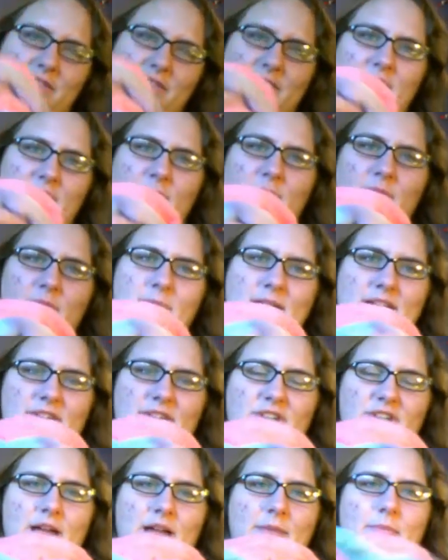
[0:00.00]
so that they
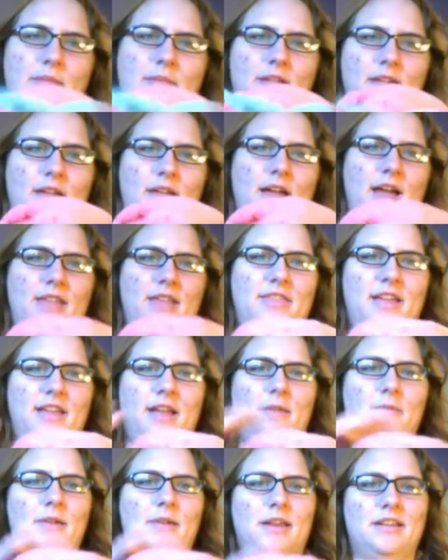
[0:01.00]
would match up.
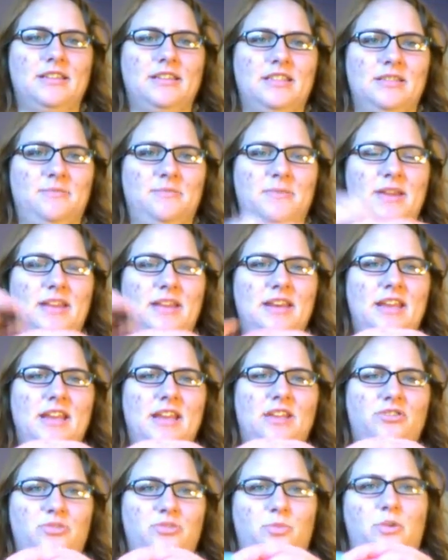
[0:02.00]
I think I'm gonna
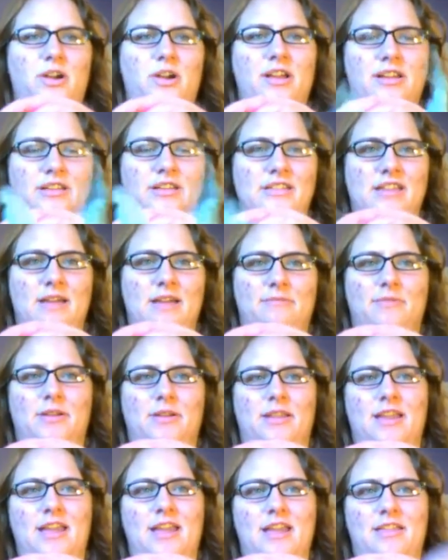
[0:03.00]
spin each one
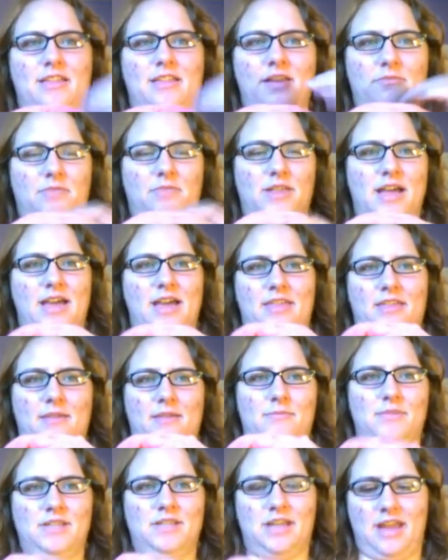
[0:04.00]
separately and then
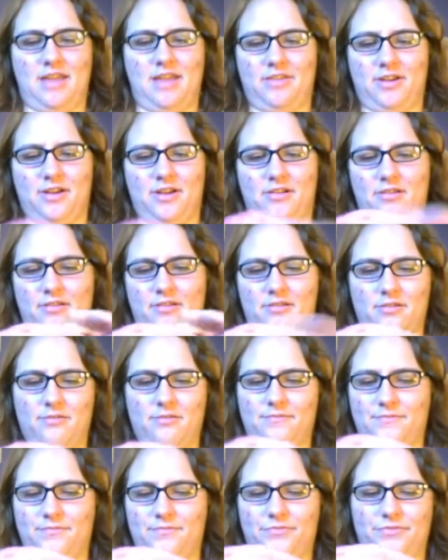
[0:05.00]
ply them together.
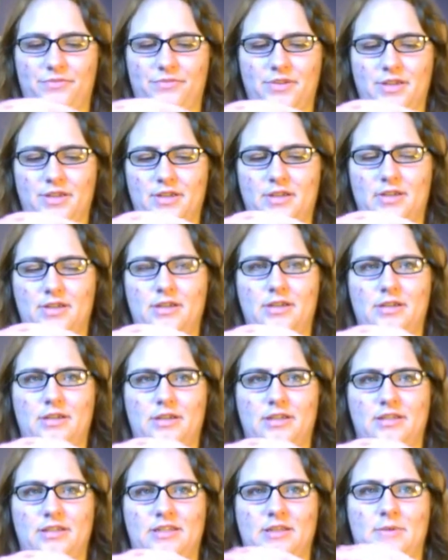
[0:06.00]

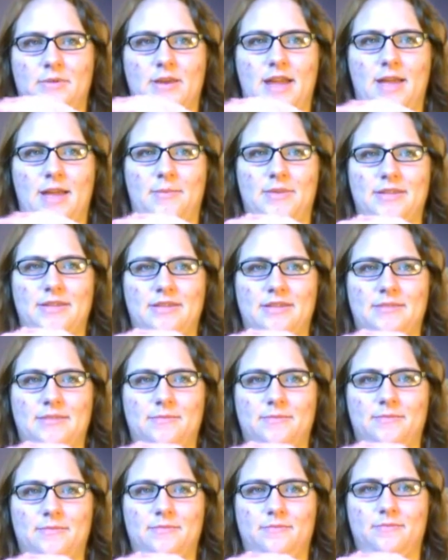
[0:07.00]
and see what
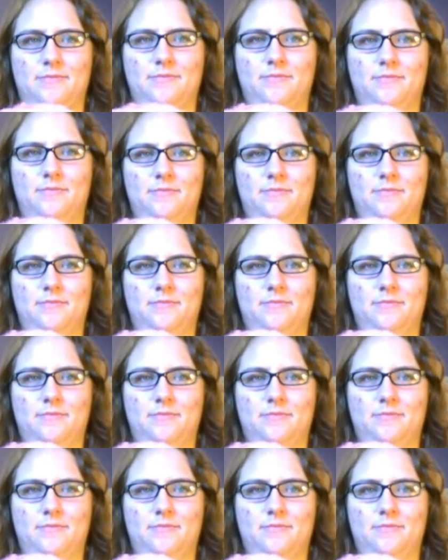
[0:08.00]
happens.